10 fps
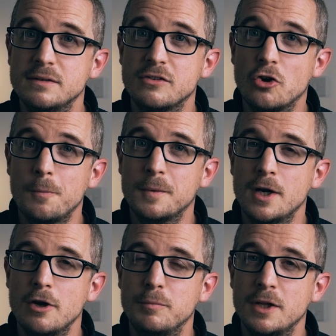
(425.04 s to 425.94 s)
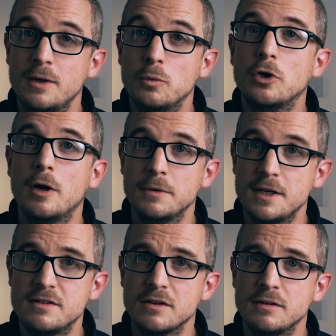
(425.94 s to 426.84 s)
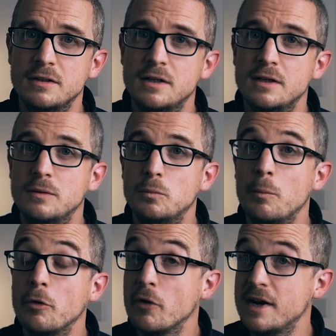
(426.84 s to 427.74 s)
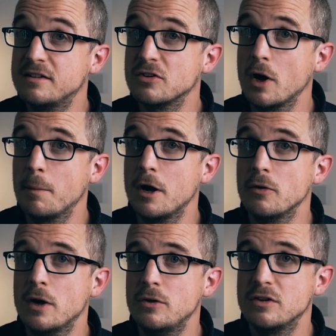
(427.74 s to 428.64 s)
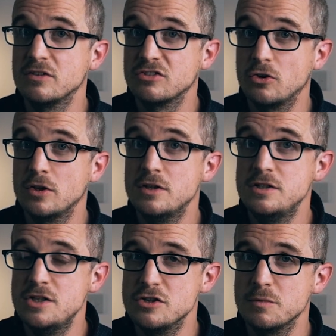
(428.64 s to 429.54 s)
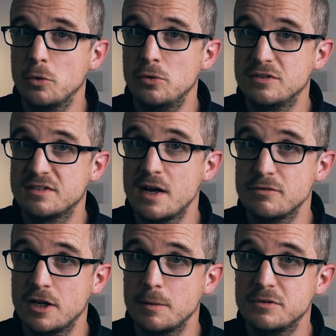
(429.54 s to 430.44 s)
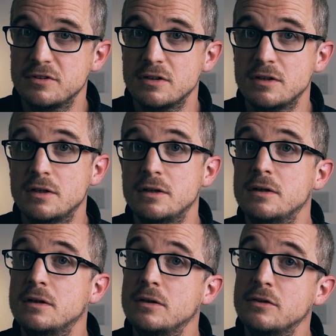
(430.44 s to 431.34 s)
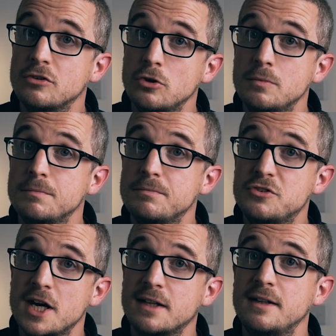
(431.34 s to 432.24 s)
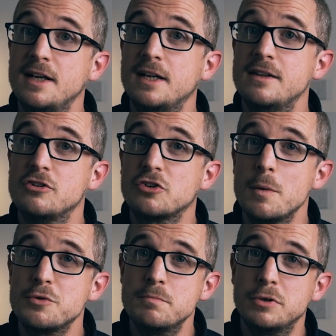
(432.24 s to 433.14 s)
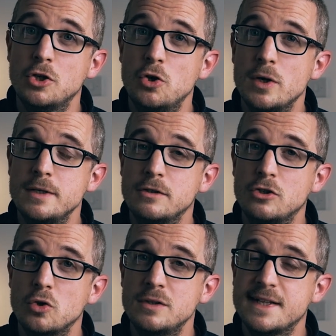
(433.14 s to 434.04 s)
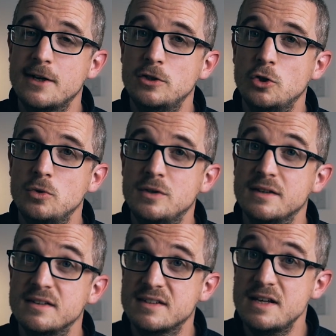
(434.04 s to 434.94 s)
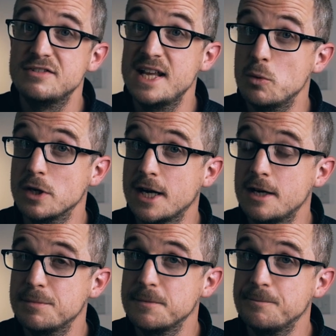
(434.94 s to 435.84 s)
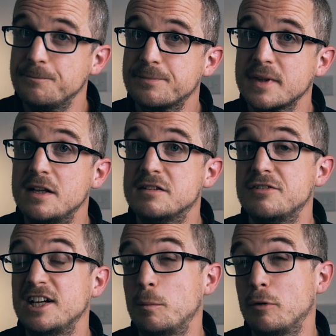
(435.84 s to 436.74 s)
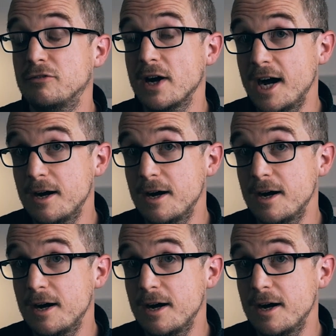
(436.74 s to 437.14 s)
the top layer of bling will come later when we're ready to wrap it around a solid, usable set of apps. So check the link in the description below and go and download the Safe Network app. It's available for